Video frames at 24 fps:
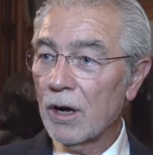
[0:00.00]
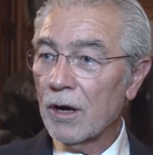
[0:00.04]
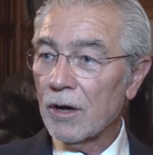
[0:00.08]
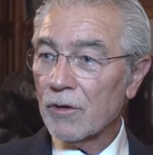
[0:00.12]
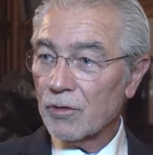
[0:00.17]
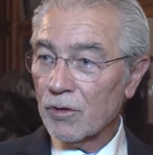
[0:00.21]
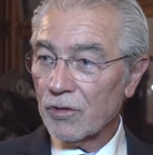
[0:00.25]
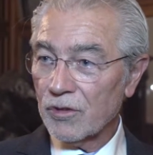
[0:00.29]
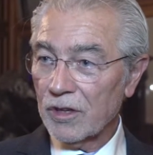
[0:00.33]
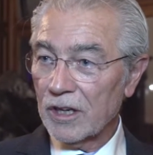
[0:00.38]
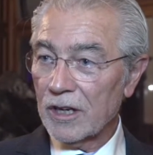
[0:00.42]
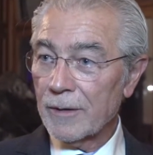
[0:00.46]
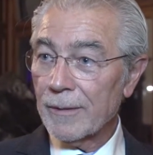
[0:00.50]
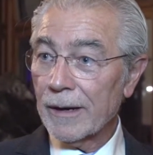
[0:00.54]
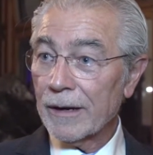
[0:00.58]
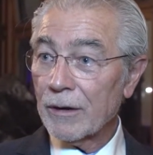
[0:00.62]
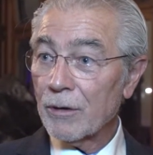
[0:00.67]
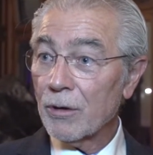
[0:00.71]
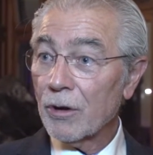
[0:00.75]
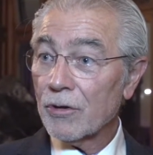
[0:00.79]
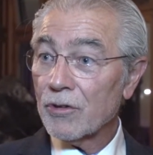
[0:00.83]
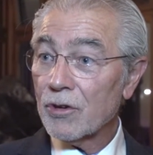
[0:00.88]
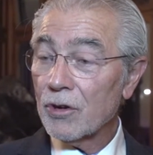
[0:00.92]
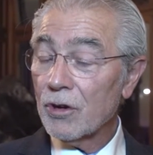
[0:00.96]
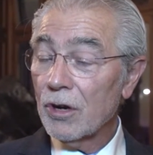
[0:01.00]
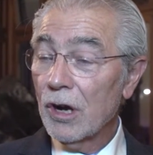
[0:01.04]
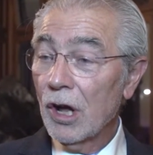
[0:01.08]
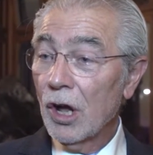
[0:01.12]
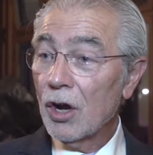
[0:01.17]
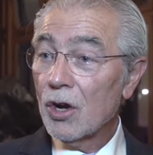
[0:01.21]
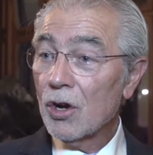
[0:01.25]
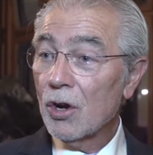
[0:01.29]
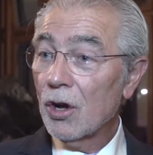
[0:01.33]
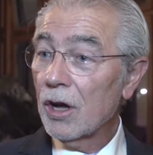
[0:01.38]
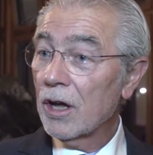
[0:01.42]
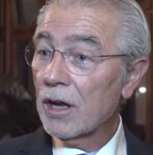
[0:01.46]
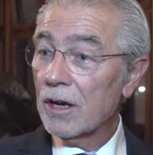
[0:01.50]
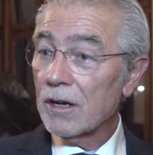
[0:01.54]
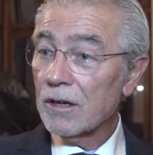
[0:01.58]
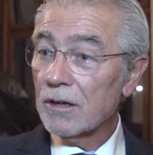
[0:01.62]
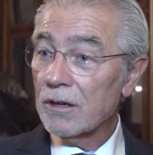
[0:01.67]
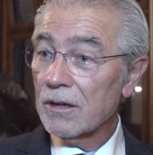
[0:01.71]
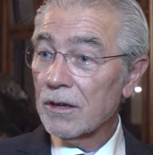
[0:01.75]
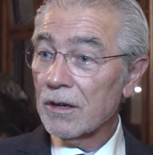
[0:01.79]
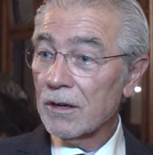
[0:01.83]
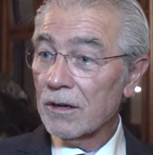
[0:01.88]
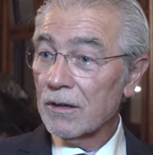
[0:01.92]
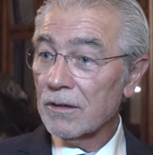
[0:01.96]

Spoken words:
sustainable agriculture and